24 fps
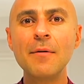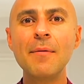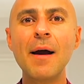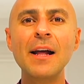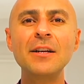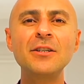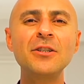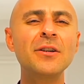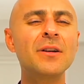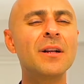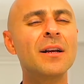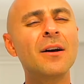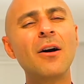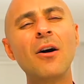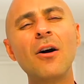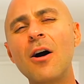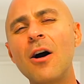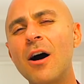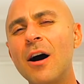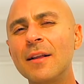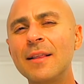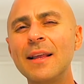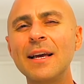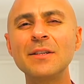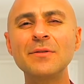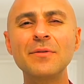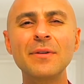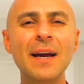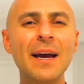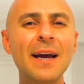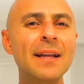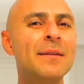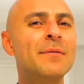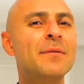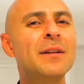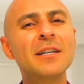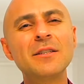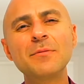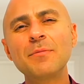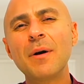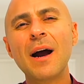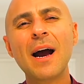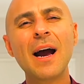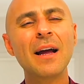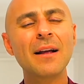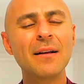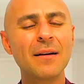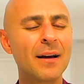Imagine you're like, oh, thanks for getting me this, but
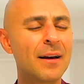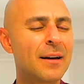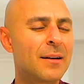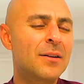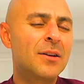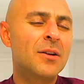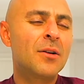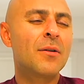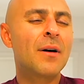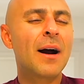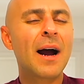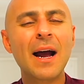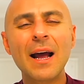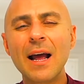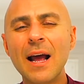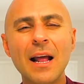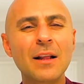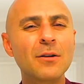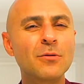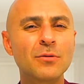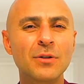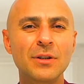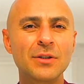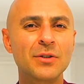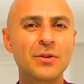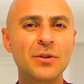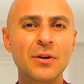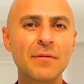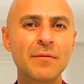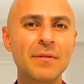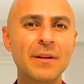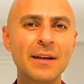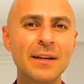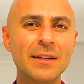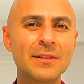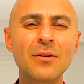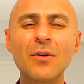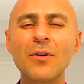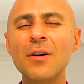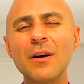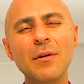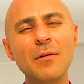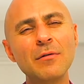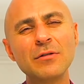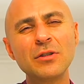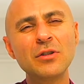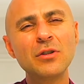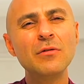I don't deserve this. Oh, it
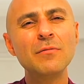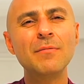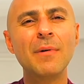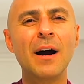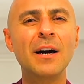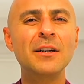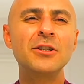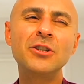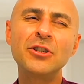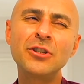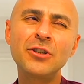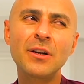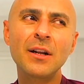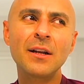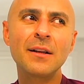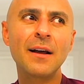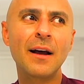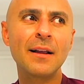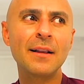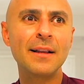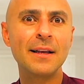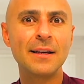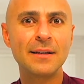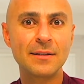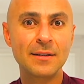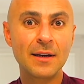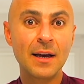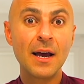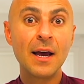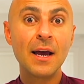was too much. You shouldn't have done this.